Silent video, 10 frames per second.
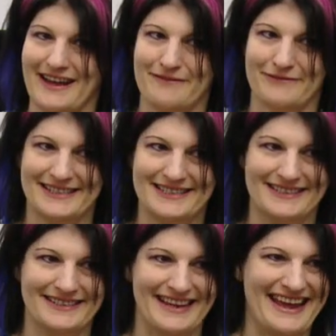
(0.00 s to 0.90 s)

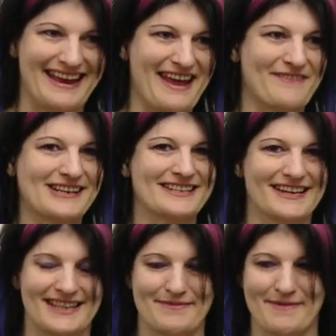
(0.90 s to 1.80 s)
conference, and I wanted to
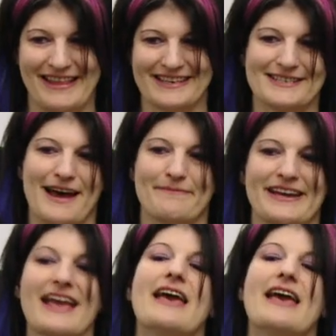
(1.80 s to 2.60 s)
talk to them about this topic.